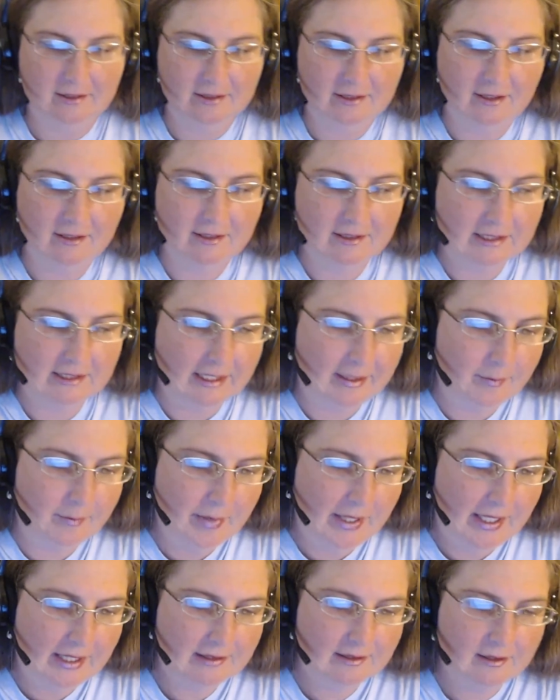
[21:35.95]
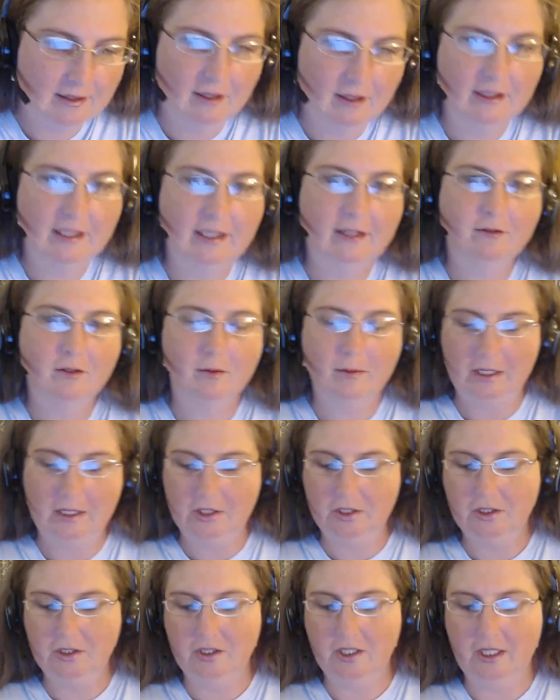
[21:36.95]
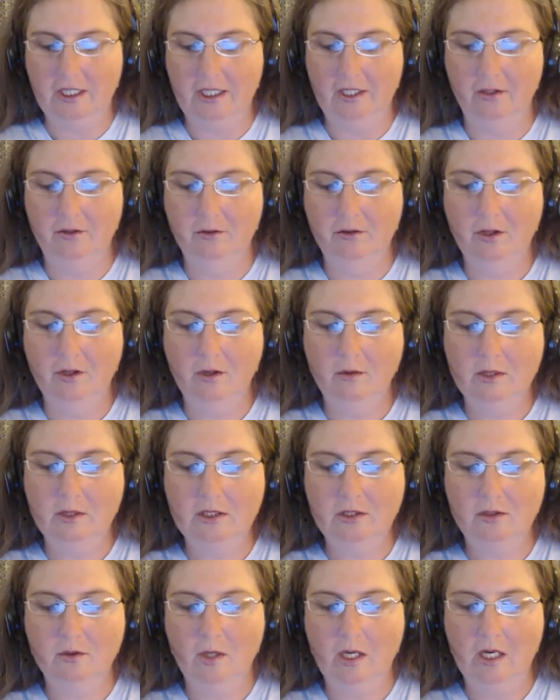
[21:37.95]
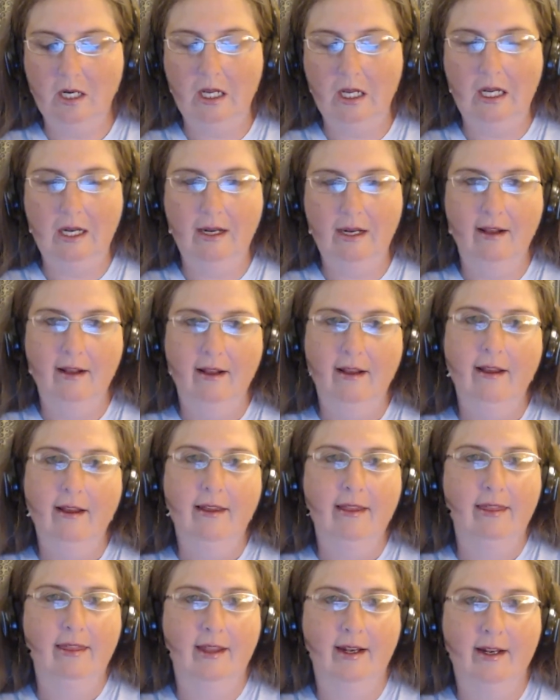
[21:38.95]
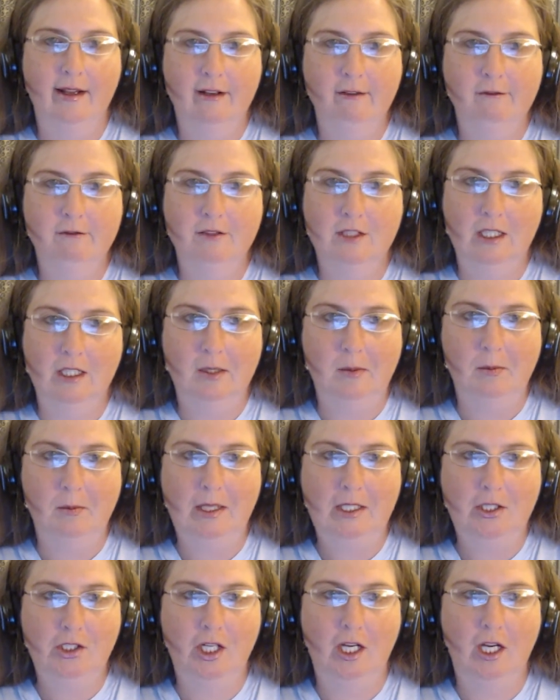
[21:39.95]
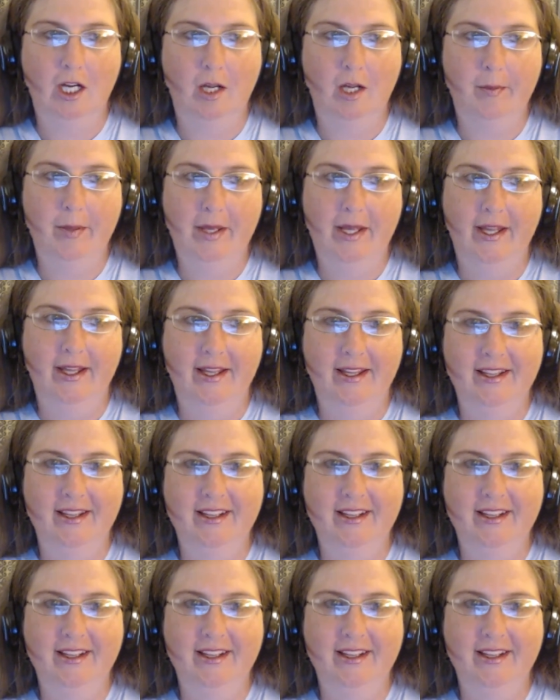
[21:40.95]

As long as I can pass along the information so that you know what's going on, then I have done my job.